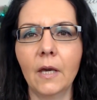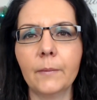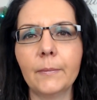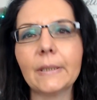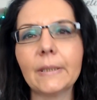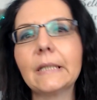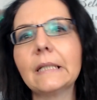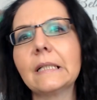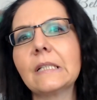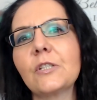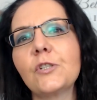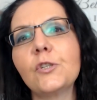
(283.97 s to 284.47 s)

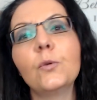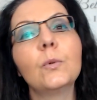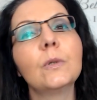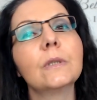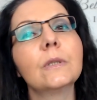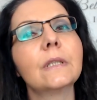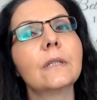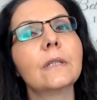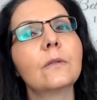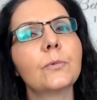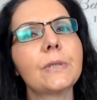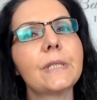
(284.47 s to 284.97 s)
because you
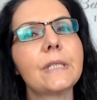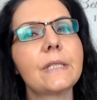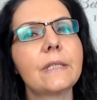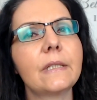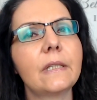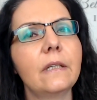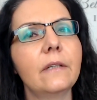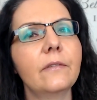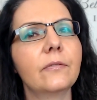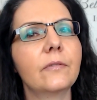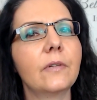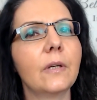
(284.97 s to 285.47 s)
will then
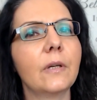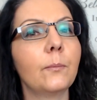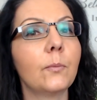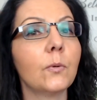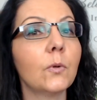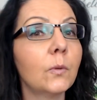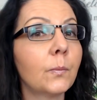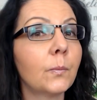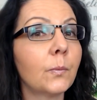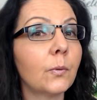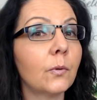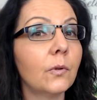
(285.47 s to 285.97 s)
receive the
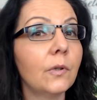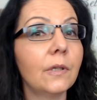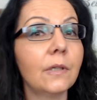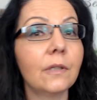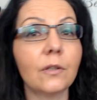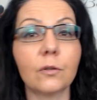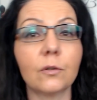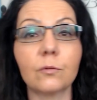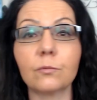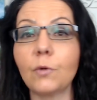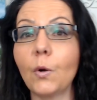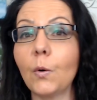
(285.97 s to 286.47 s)
blueprint,
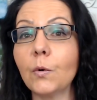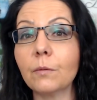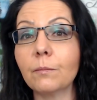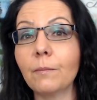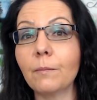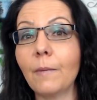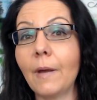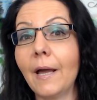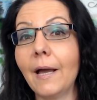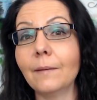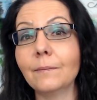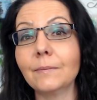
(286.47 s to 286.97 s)
the
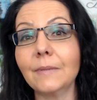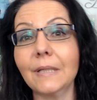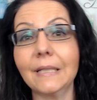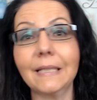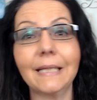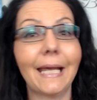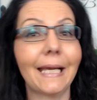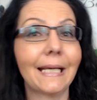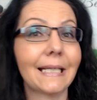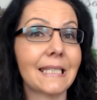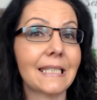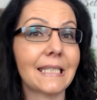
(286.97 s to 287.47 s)
roadmap, the
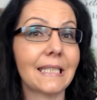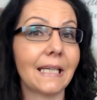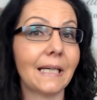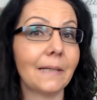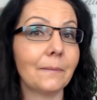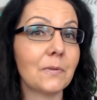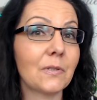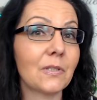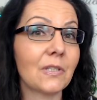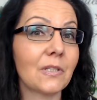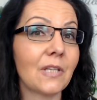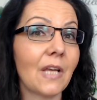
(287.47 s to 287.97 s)
next
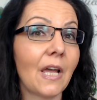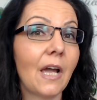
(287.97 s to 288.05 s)
steps